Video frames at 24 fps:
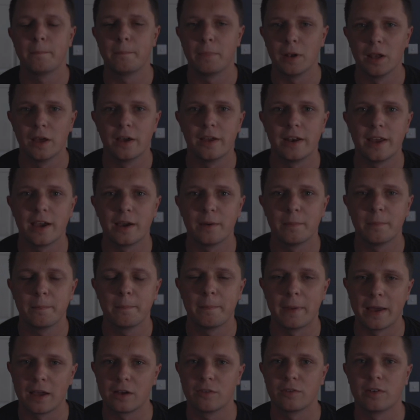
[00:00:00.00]
blurred out
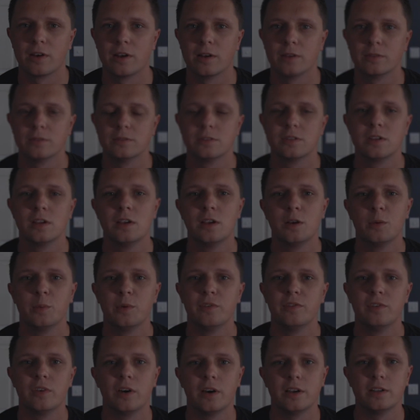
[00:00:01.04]
backgrounds
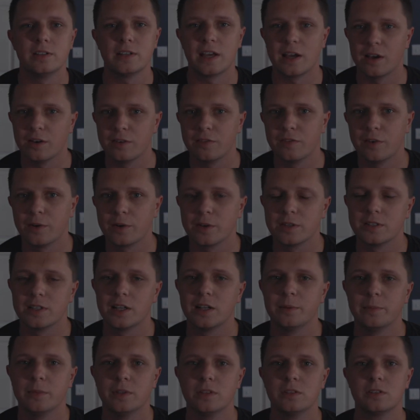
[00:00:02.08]
with nice out of focus
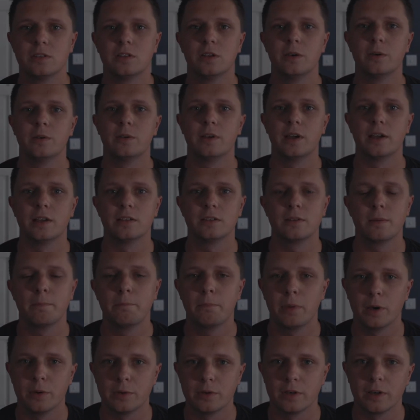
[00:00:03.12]
elements known as
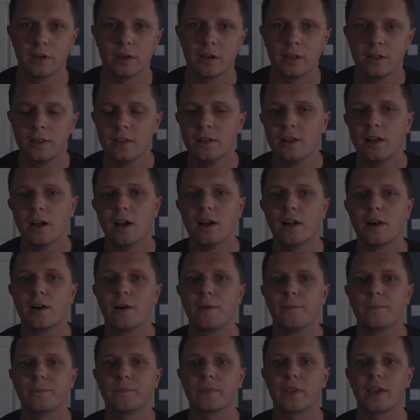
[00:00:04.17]

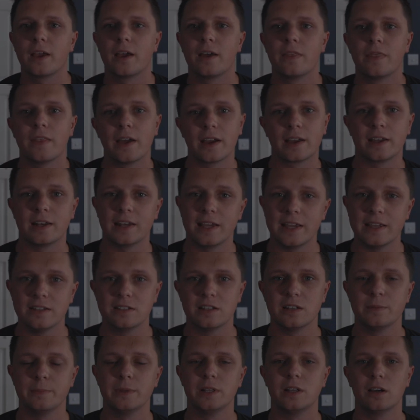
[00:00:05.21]
bokeh, and that can
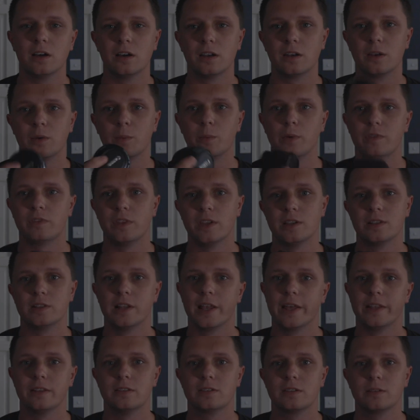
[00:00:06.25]
easily be done with this
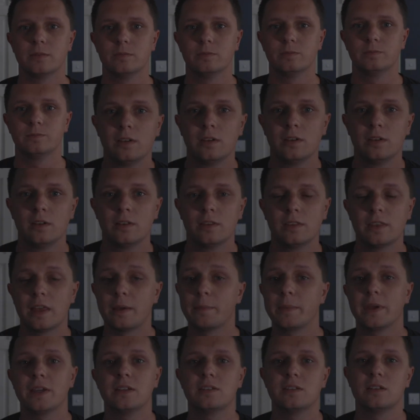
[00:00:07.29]
lens.
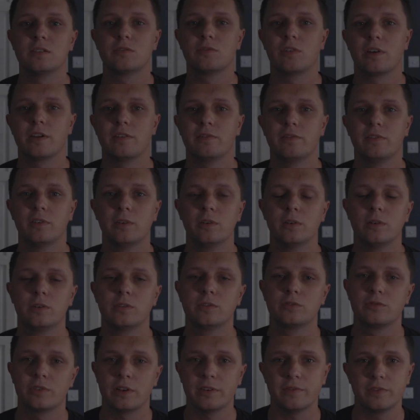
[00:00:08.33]
That makes this great for
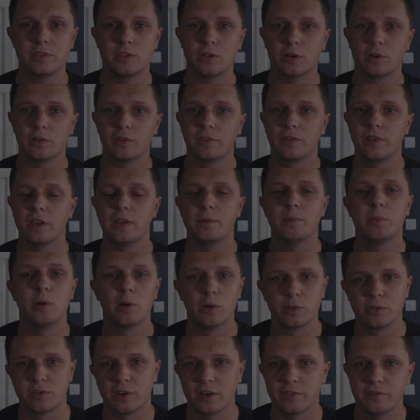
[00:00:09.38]
street photography,
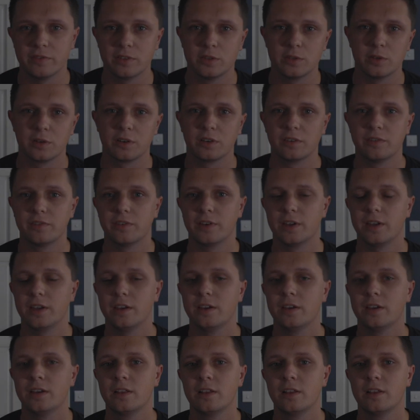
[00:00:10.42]
portrait photography,